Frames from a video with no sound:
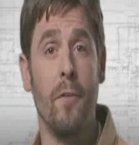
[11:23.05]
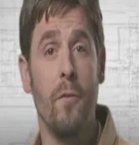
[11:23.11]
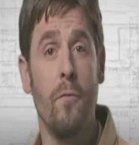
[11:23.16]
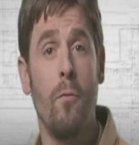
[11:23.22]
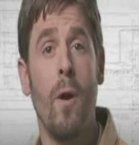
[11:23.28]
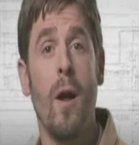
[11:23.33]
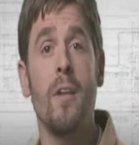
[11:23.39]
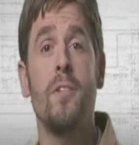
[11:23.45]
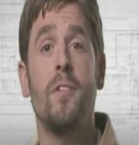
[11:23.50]
you've
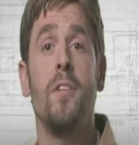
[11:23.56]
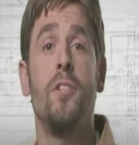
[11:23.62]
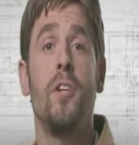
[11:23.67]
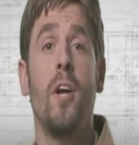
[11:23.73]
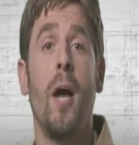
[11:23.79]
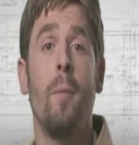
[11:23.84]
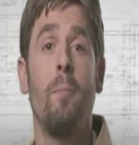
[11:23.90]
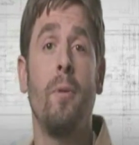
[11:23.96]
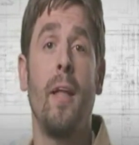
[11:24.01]
watched the
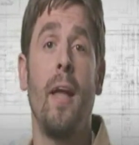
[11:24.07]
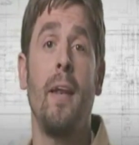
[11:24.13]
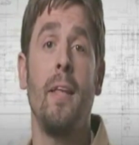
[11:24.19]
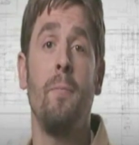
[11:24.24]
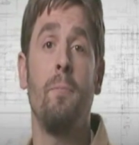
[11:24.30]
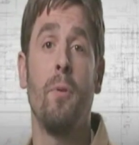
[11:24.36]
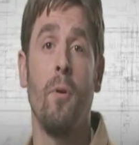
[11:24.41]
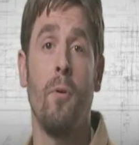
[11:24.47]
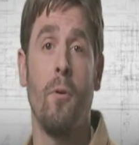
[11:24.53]
job
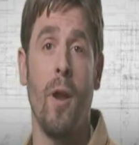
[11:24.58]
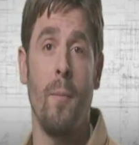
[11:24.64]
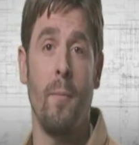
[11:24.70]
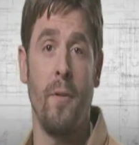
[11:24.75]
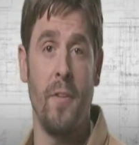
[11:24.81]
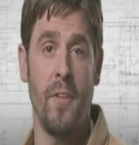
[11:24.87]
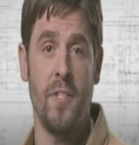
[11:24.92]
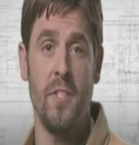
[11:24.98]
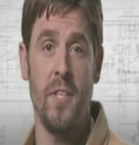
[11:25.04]
planning program
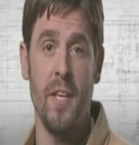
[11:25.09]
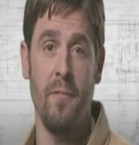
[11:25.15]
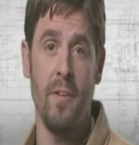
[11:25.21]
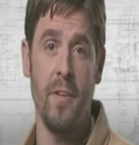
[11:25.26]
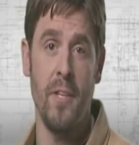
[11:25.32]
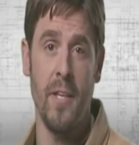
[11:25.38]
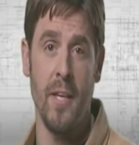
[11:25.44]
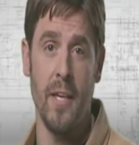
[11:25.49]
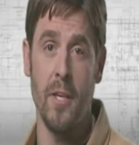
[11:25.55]
on this
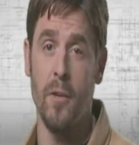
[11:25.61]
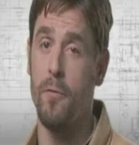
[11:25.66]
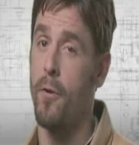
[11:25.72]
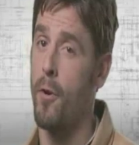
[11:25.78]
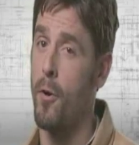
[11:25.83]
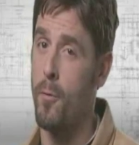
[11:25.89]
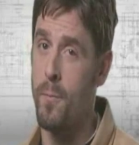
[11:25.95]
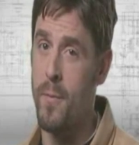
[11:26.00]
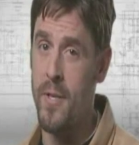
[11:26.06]
DVD, you've
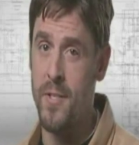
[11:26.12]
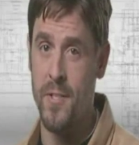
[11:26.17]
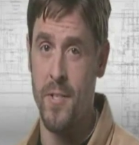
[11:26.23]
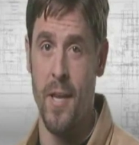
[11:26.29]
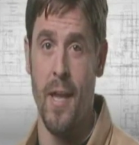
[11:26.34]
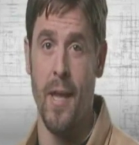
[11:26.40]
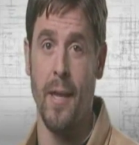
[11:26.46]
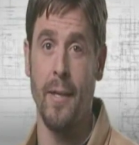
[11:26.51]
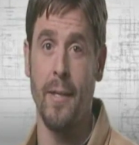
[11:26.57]
heard me
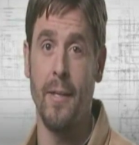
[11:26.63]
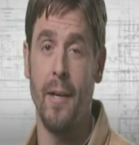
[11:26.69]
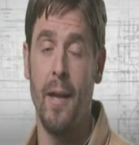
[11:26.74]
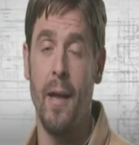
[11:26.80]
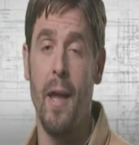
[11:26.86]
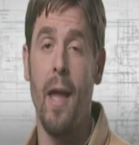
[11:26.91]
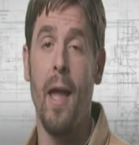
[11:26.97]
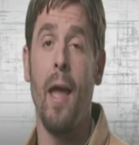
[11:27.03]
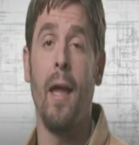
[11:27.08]
say,
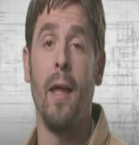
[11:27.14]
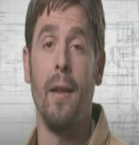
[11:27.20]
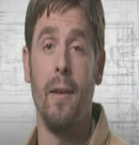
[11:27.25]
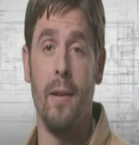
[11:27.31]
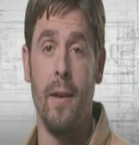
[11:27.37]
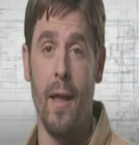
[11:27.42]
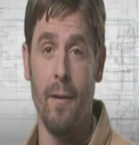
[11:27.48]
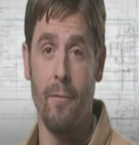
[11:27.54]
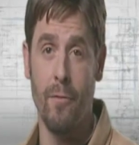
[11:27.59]

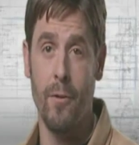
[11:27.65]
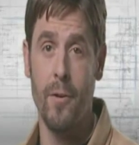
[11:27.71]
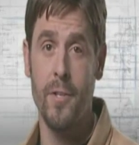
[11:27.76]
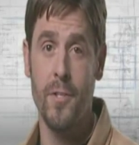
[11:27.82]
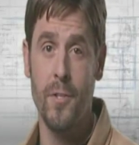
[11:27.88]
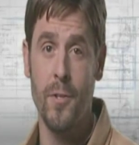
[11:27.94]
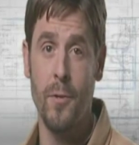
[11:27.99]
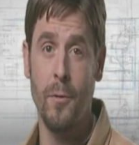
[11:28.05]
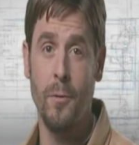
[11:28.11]
never
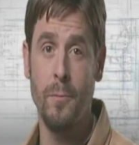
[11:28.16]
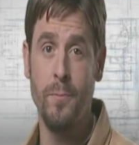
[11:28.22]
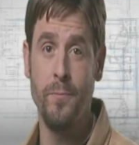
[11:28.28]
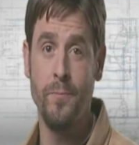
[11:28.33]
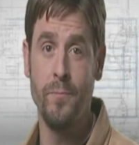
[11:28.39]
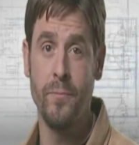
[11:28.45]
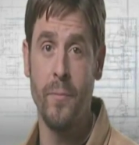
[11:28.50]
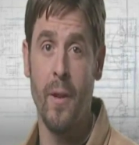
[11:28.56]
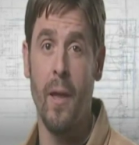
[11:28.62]
assume
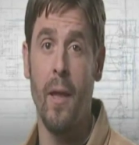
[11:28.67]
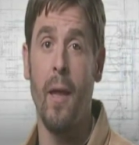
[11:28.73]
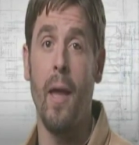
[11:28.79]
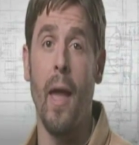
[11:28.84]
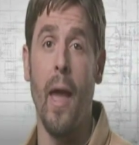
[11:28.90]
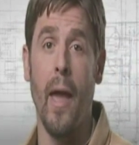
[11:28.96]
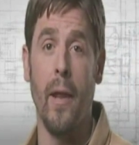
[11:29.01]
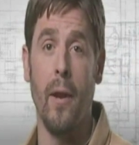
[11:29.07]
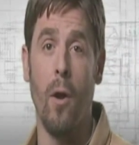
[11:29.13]

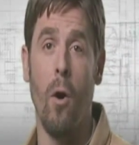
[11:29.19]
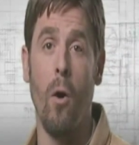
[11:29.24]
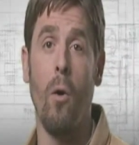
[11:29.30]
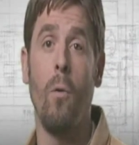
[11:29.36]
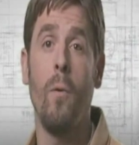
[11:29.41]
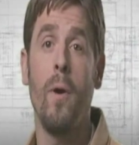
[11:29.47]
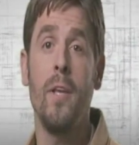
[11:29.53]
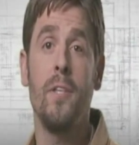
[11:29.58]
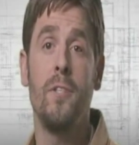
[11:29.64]
and
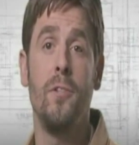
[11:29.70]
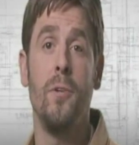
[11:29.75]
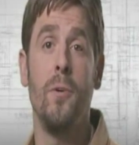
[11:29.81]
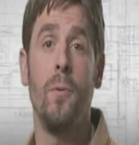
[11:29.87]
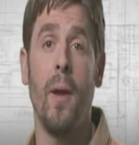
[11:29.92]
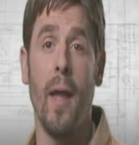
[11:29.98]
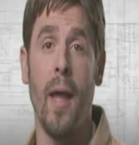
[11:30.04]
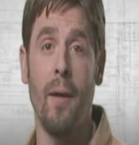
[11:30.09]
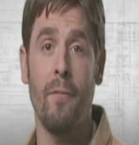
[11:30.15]
always
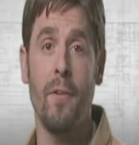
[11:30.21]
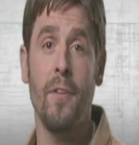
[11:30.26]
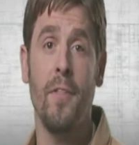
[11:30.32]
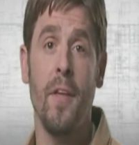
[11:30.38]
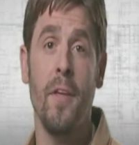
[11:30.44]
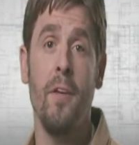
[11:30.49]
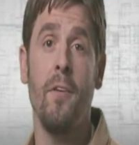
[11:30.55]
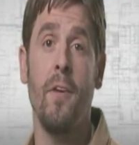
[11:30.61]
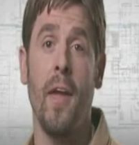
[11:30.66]
do
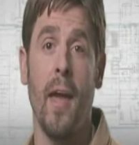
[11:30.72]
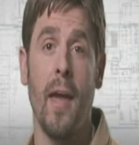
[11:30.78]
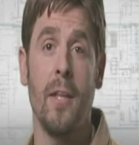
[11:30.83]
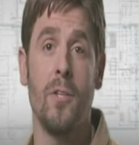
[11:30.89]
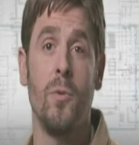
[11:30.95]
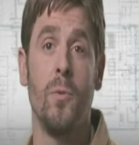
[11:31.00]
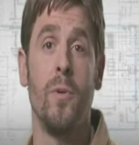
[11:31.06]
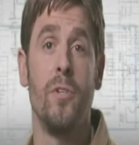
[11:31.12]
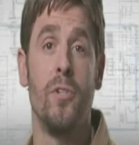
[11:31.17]
everything you can
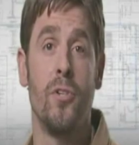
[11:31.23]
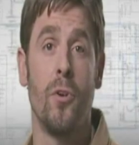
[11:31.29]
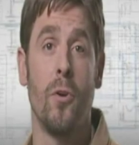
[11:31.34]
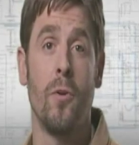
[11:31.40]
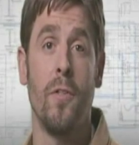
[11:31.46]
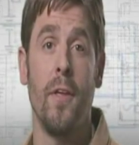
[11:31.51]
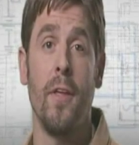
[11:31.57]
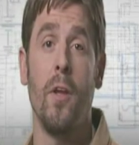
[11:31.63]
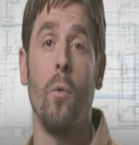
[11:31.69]
to
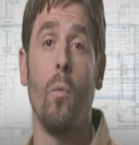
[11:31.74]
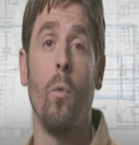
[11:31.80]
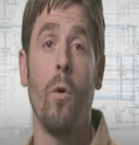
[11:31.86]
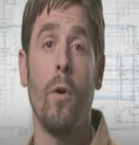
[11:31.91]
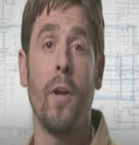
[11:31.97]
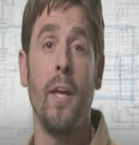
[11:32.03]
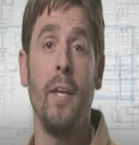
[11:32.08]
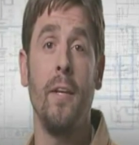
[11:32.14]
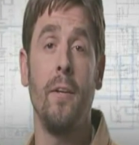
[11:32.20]
ensure that you're
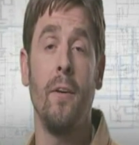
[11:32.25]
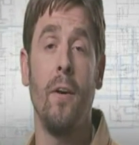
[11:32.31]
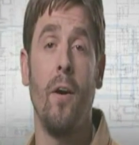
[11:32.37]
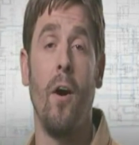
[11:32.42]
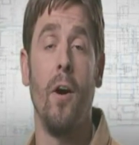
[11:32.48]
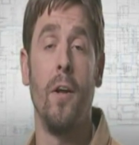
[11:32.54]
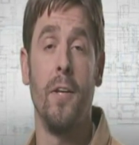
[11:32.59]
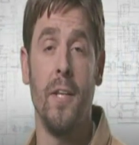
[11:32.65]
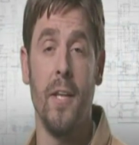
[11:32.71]
working
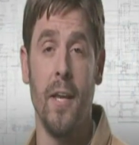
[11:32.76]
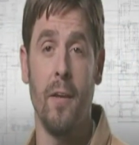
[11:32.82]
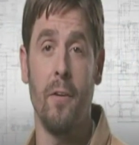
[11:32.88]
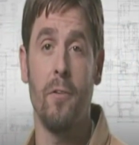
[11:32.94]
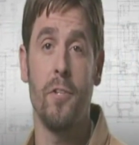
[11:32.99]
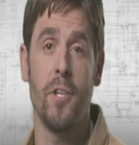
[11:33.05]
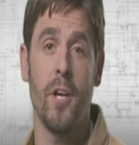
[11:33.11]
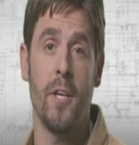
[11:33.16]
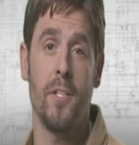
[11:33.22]
on
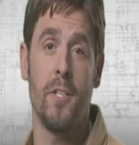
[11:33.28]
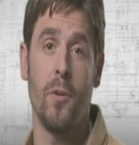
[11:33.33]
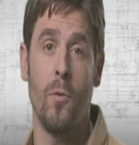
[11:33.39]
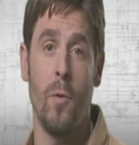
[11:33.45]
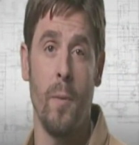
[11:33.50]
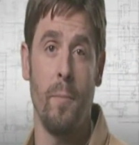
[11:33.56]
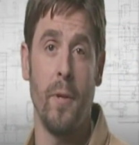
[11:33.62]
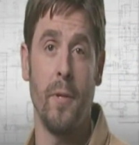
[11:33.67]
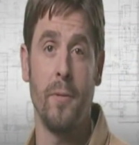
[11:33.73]
de-energized
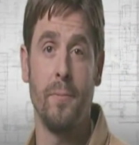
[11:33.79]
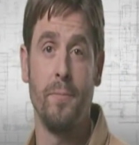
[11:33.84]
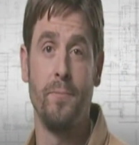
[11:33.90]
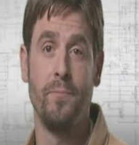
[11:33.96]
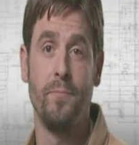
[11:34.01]
equipment.